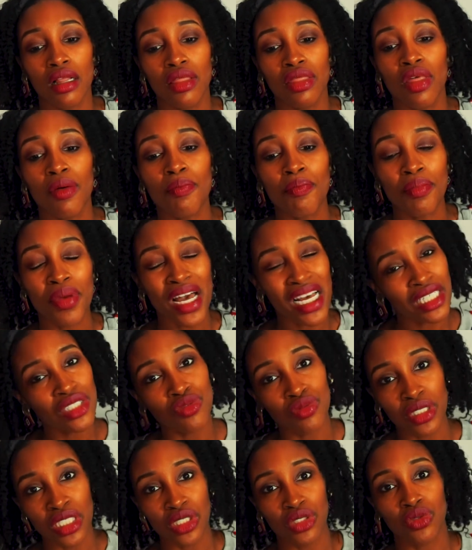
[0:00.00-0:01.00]
the
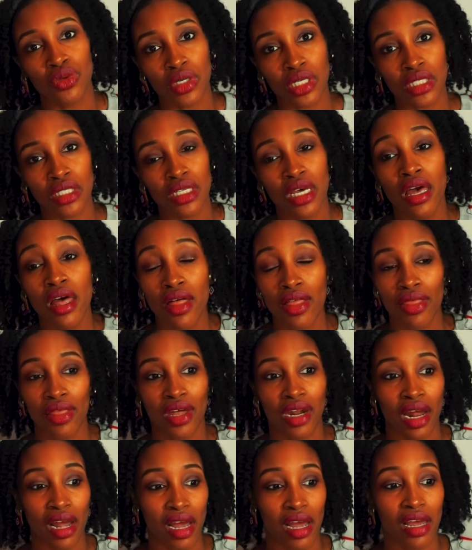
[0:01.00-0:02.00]
best resource
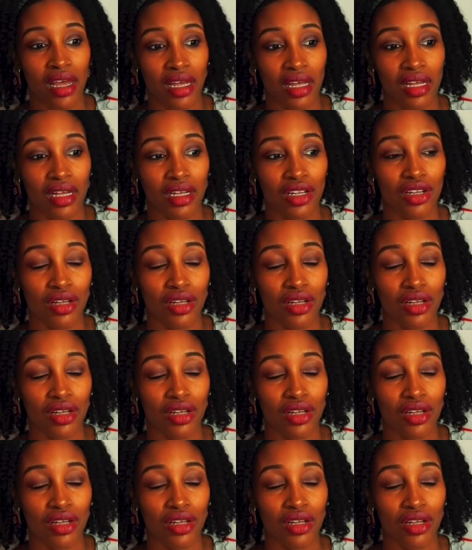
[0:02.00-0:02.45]
that I